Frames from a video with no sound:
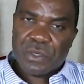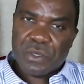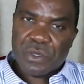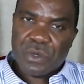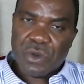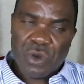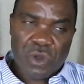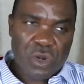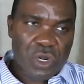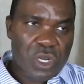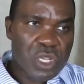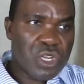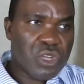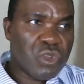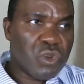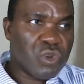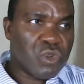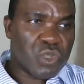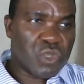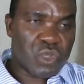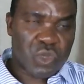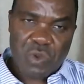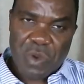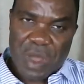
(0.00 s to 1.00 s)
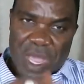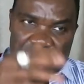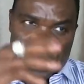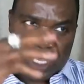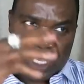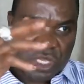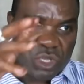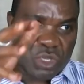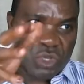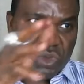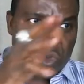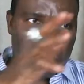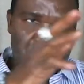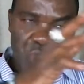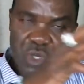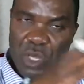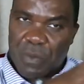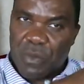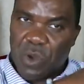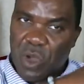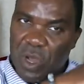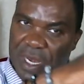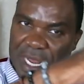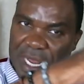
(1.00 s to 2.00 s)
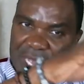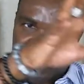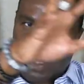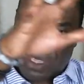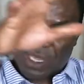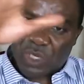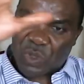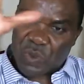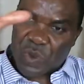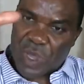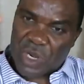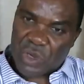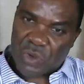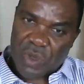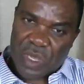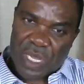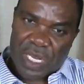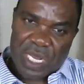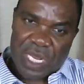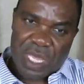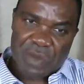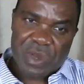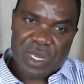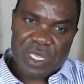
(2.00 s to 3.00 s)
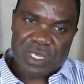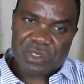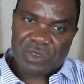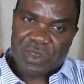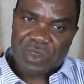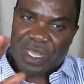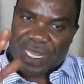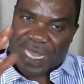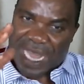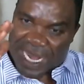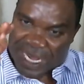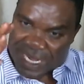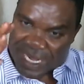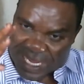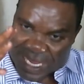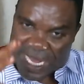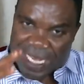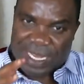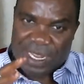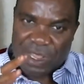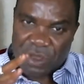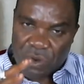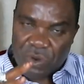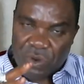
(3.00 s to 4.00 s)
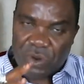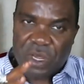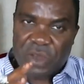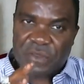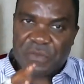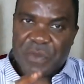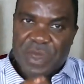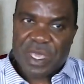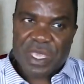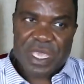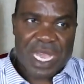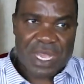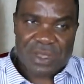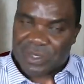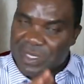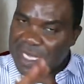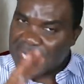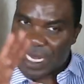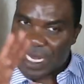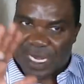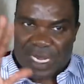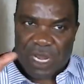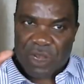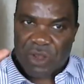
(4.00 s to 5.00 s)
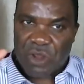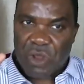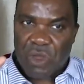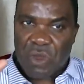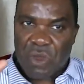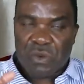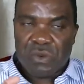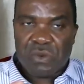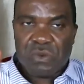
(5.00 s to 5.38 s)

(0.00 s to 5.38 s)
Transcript: only those who are into some other things we are doing in the ministry can get a hold of me. Outside that, no.